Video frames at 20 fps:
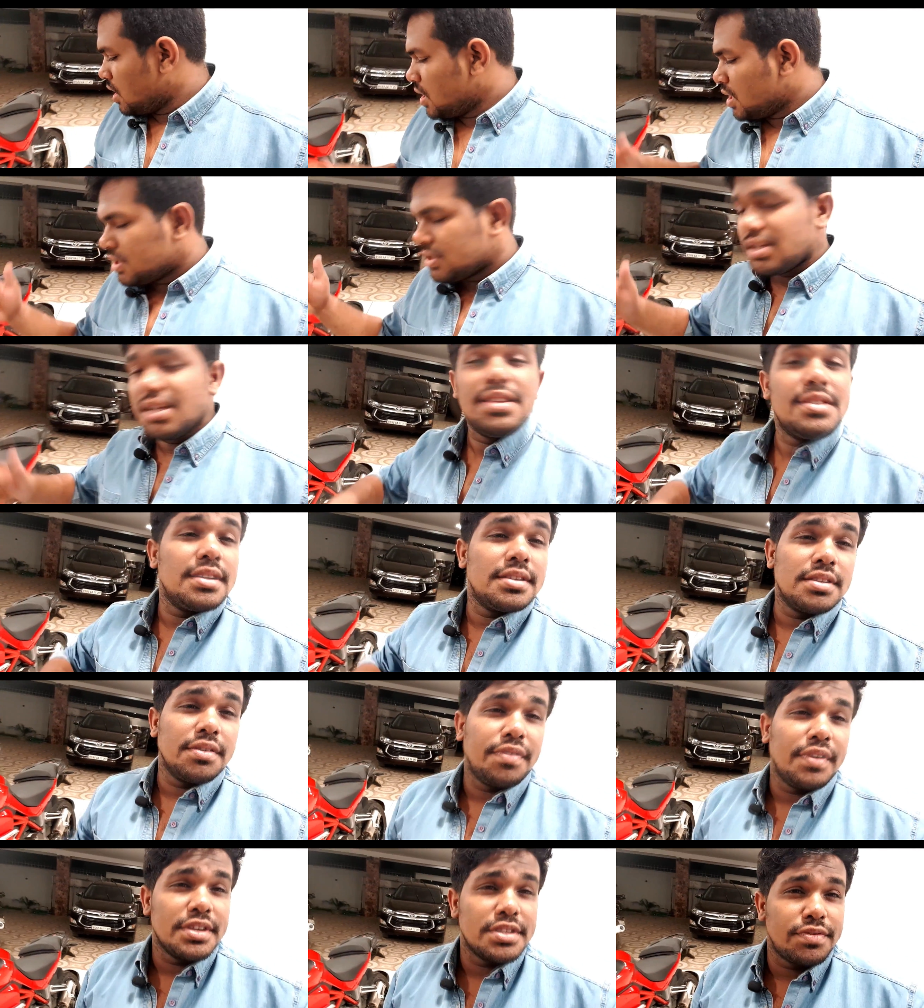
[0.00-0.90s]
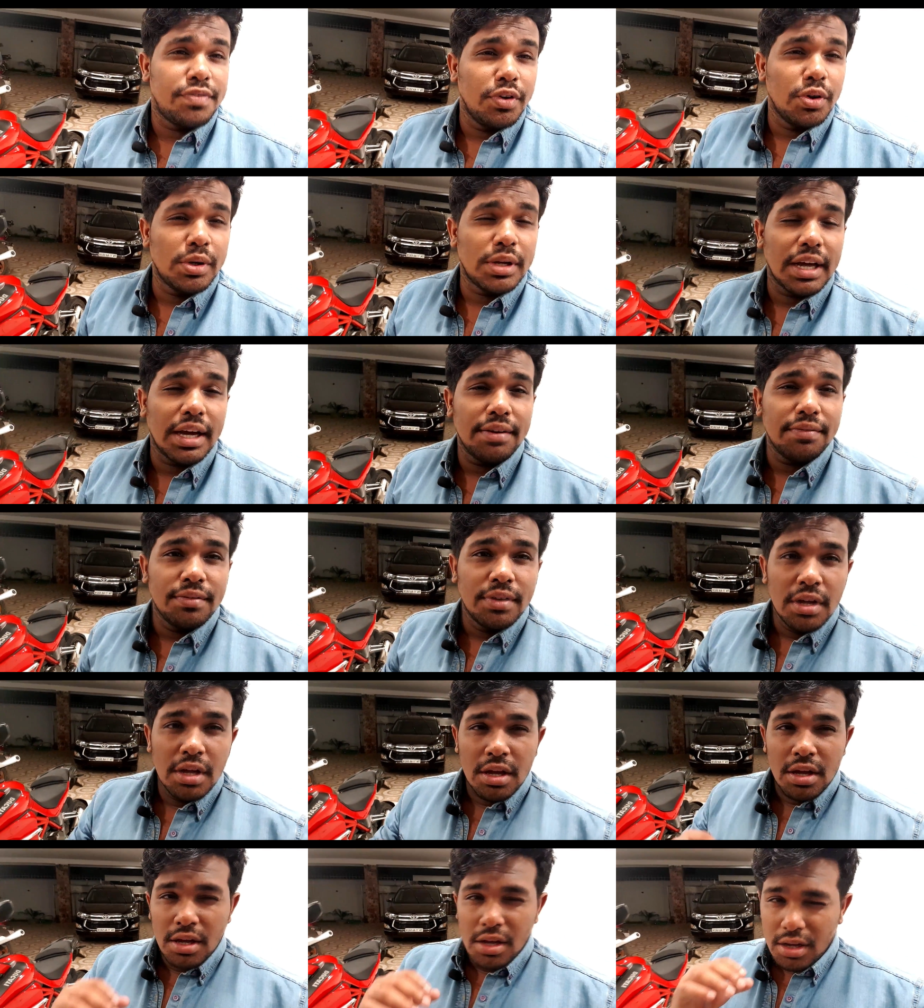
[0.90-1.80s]
Since it's the first few time,
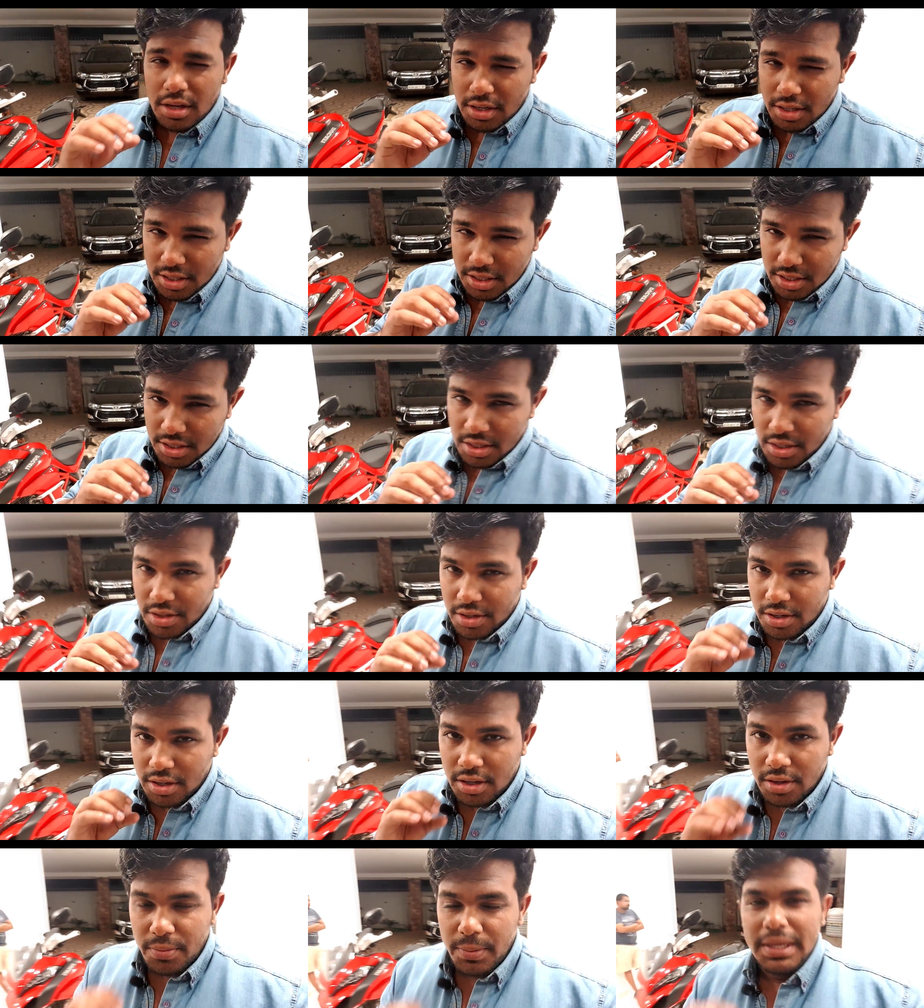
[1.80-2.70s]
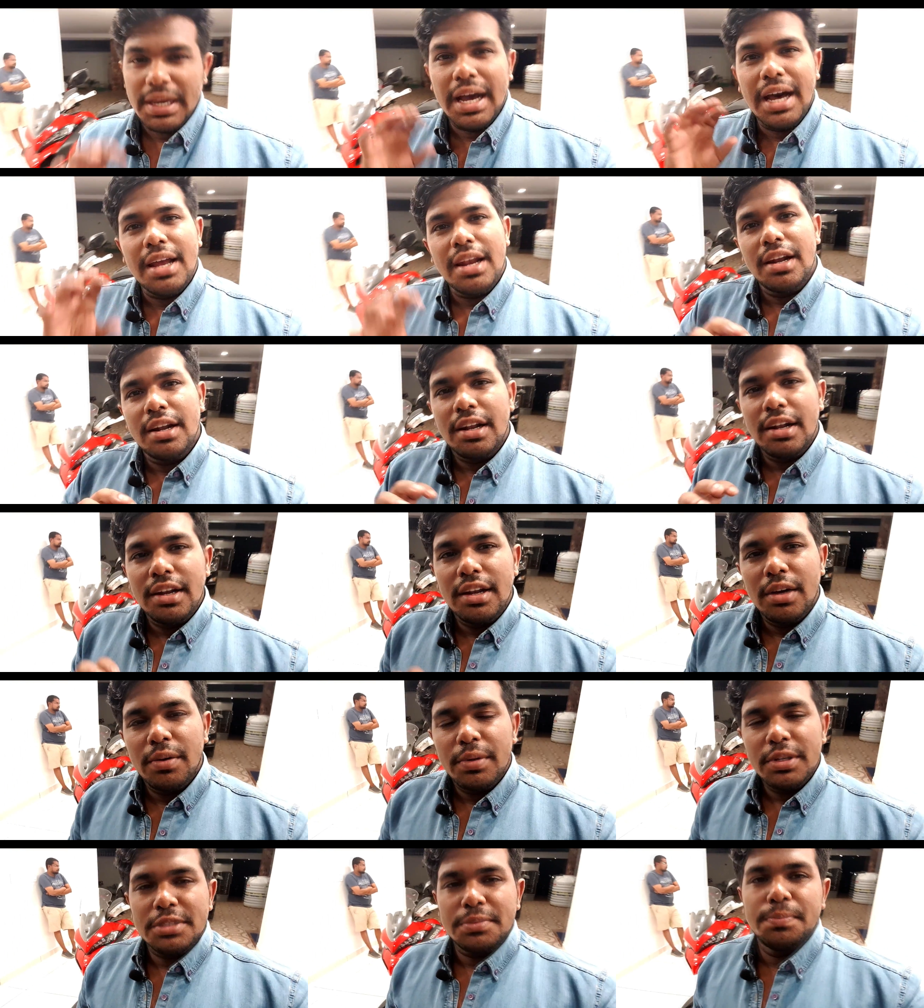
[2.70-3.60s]
we are a little
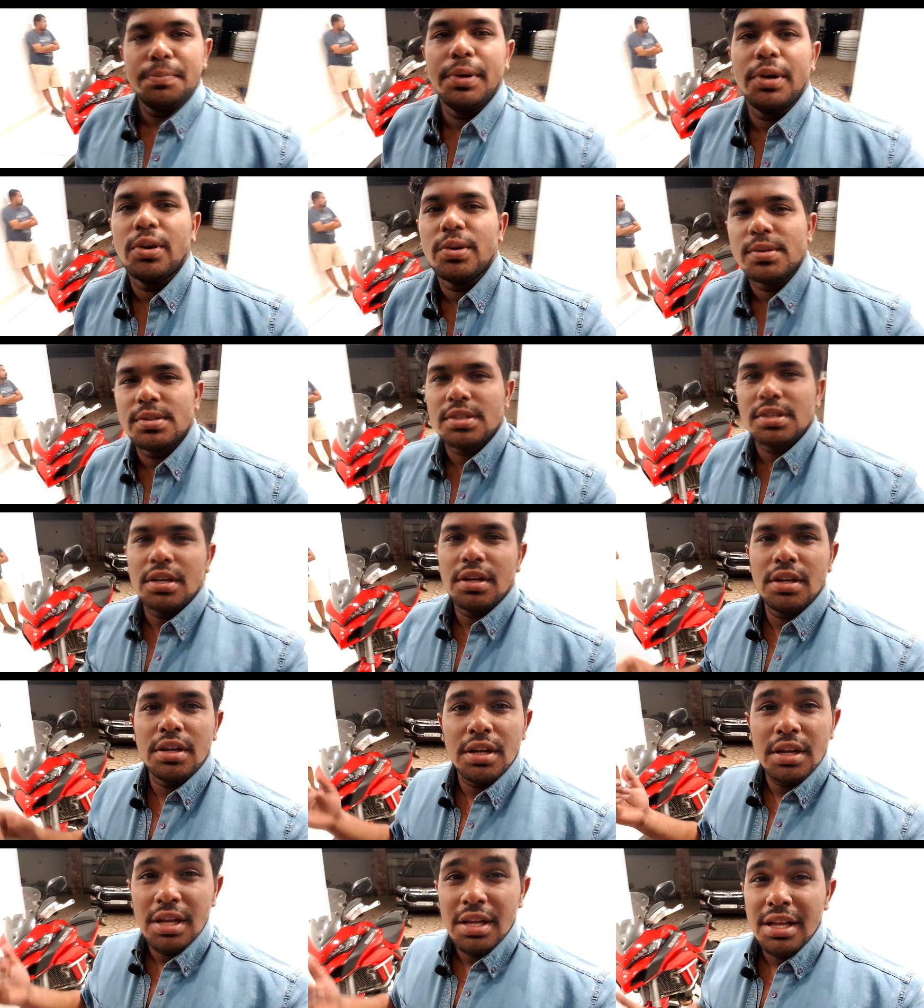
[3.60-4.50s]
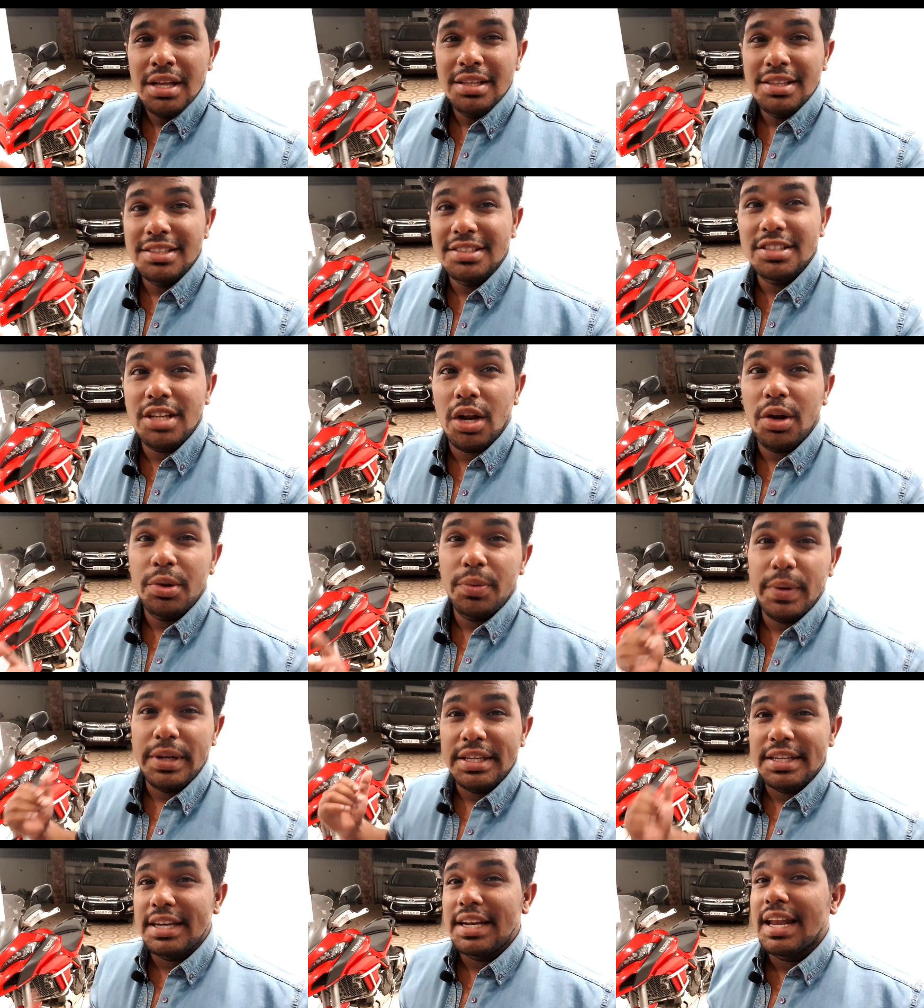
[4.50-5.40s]
nervous because this is around
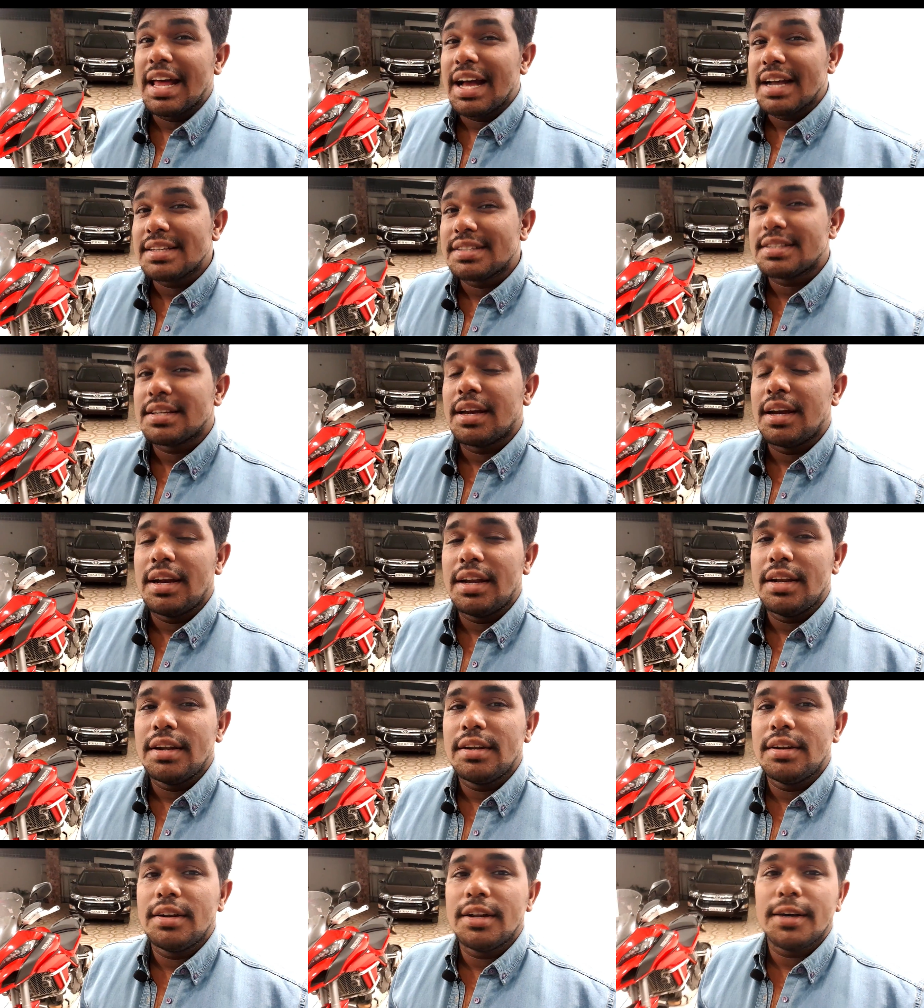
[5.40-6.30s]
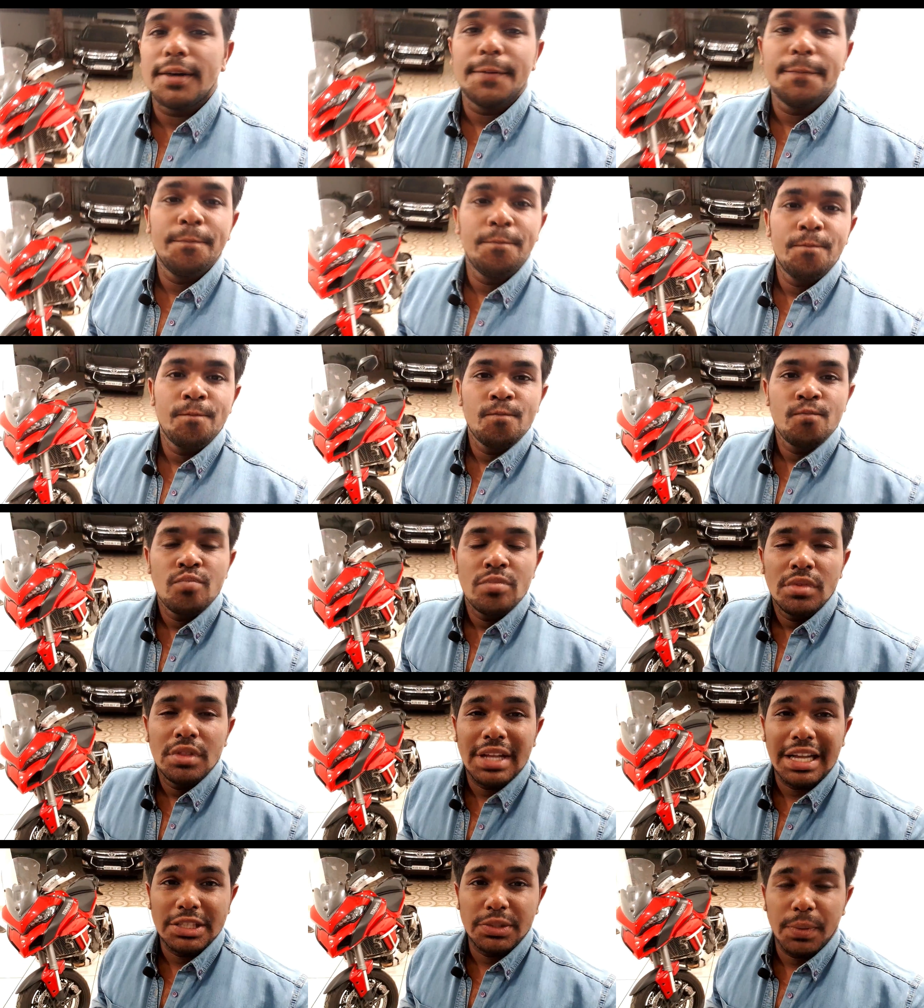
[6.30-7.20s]
23 lakhs, and
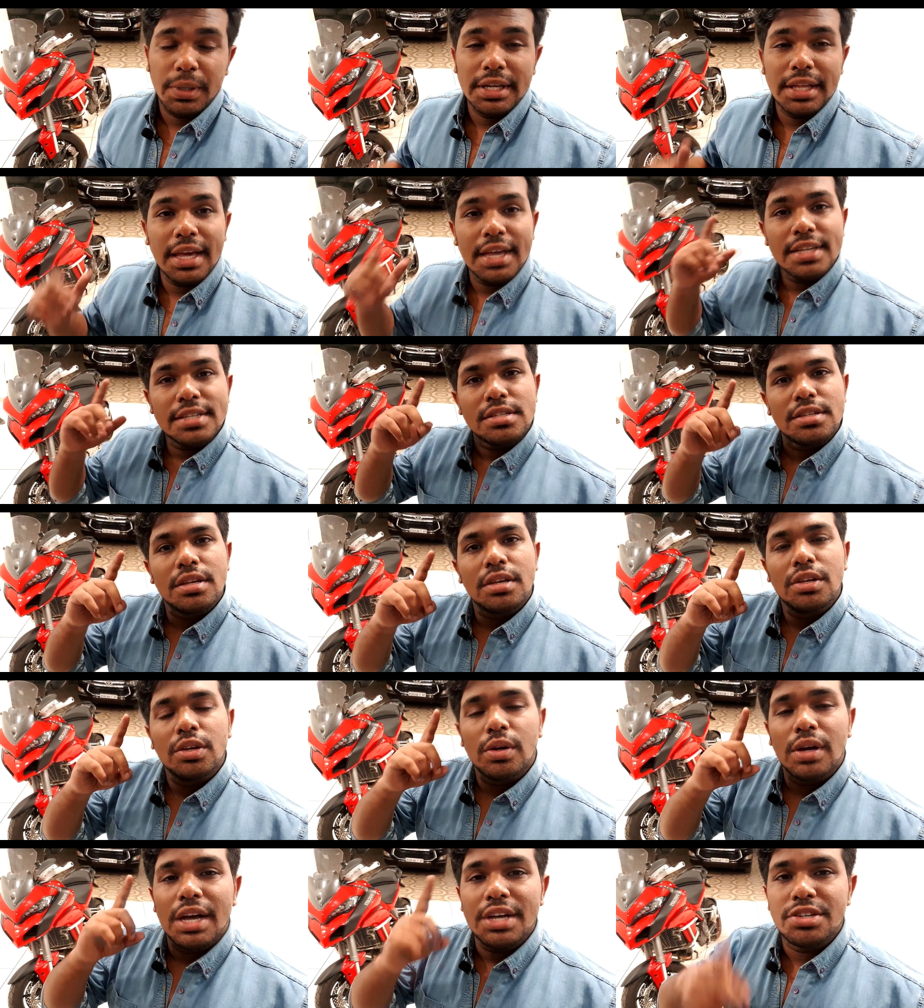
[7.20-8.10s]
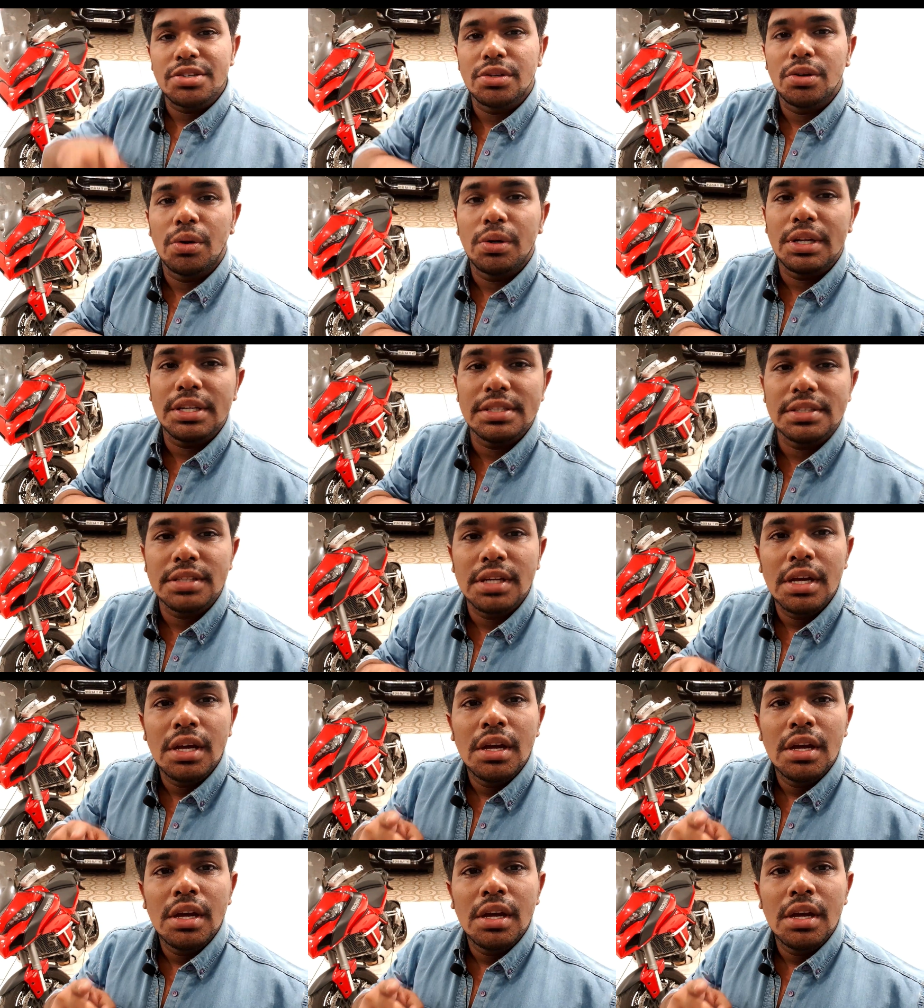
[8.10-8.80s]
that's one case you guys should notice.